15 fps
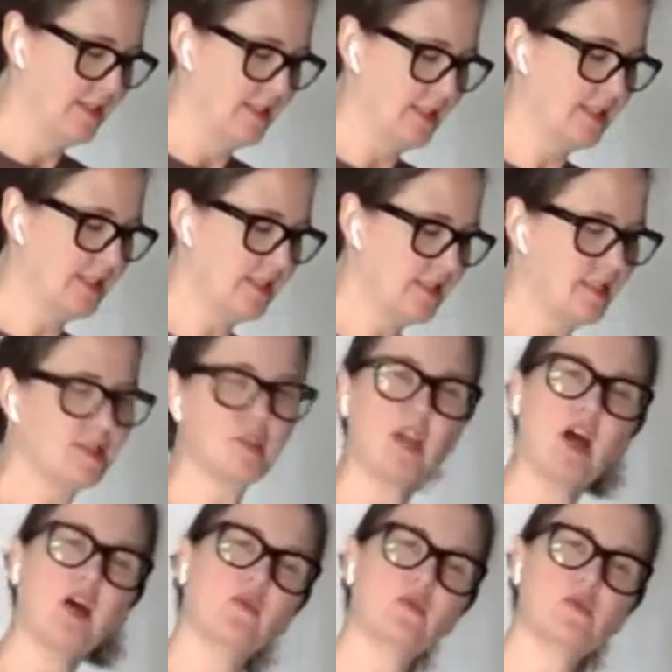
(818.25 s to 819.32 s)
This is the
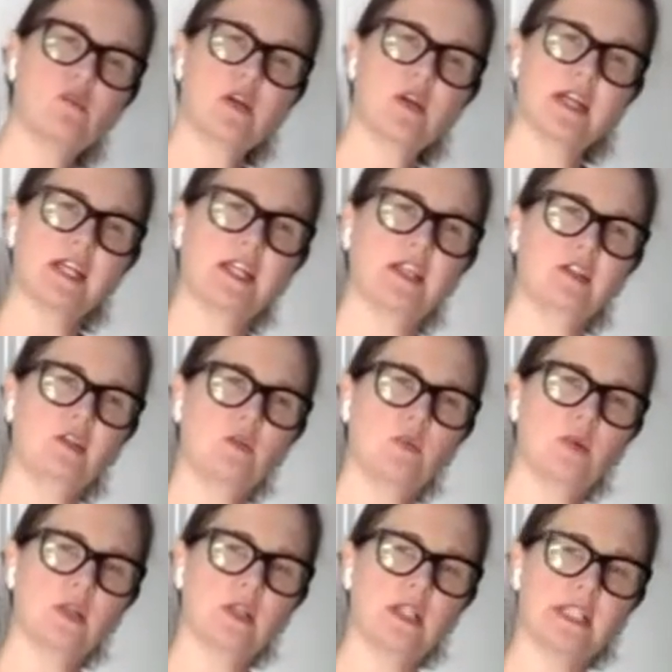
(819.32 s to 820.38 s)
zone where I get a little
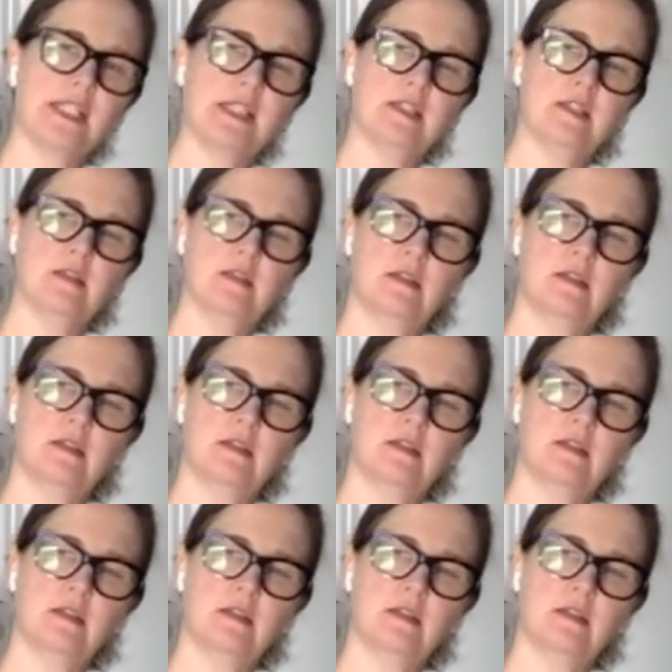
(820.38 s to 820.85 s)
worried